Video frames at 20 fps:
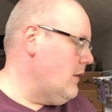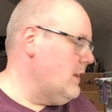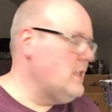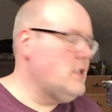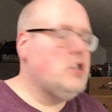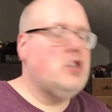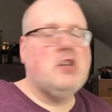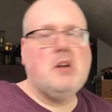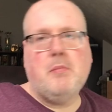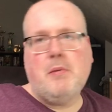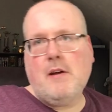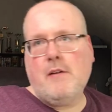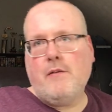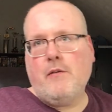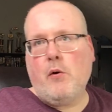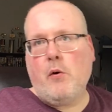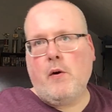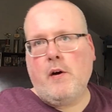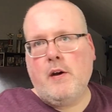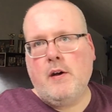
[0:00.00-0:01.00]
in shipping
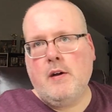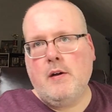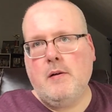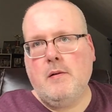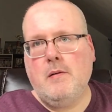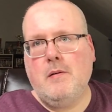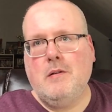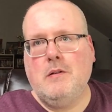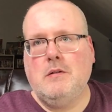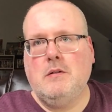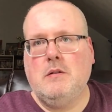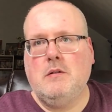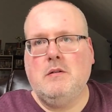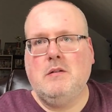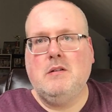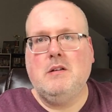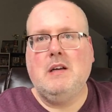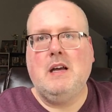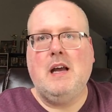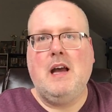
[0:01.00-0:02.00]
for it,
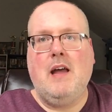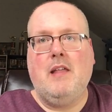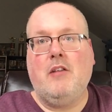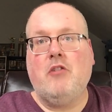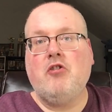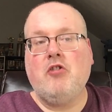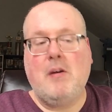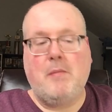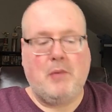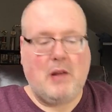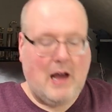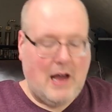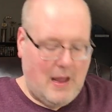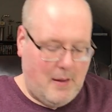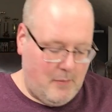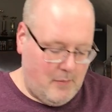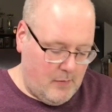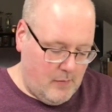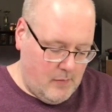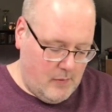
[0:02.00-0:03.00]
and the ship
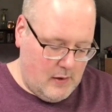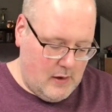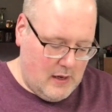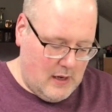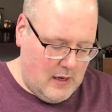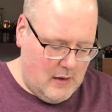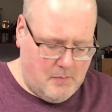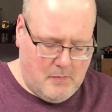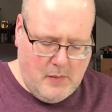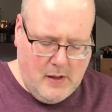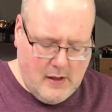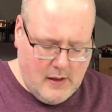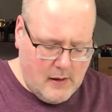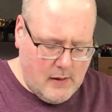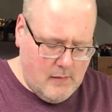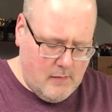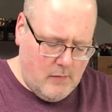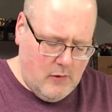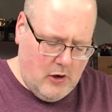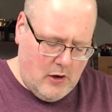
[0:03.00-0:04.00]
time can be,
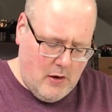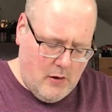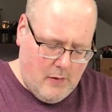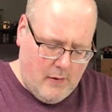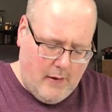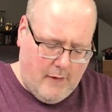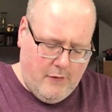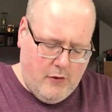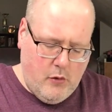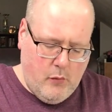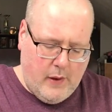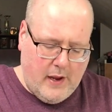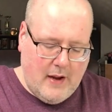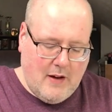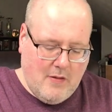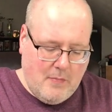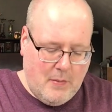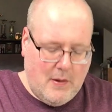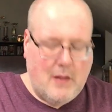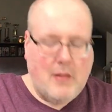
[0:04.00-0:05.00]
a few
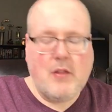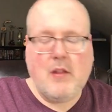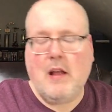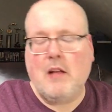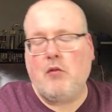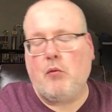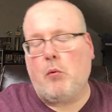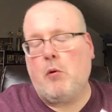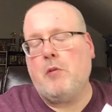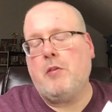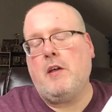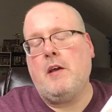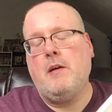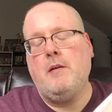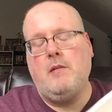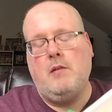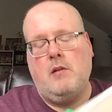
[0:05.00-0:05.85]
weeks, but it's worth it.